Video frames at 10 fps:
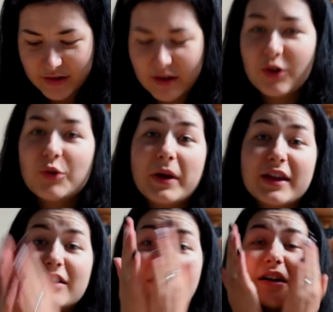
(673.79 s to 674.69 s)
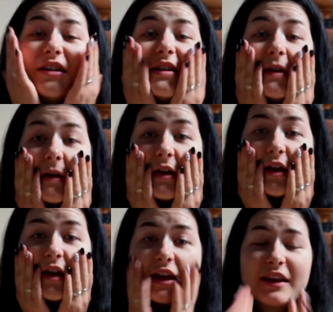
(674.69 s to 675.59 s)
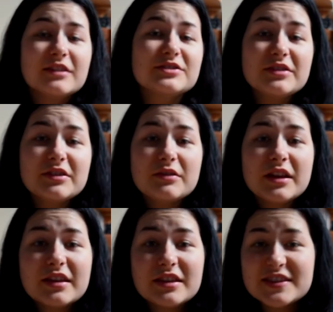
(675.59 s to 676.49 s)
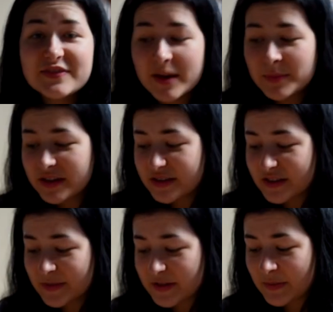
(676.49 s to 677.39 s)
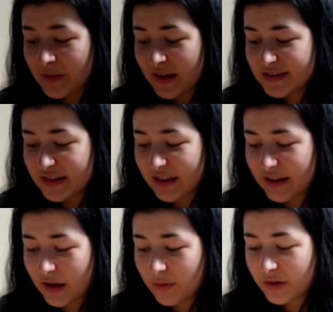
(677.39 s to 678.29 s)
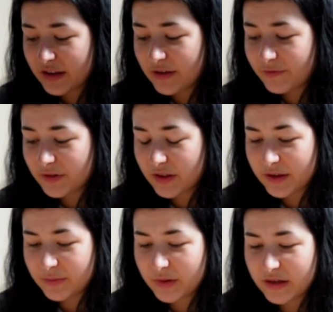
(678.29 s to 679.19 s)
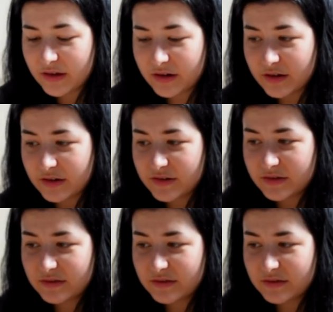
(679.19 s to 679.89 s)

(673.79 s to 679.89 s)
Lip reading: Oh my god. And also, like, this family seems amazing. Like, I really feel like we are...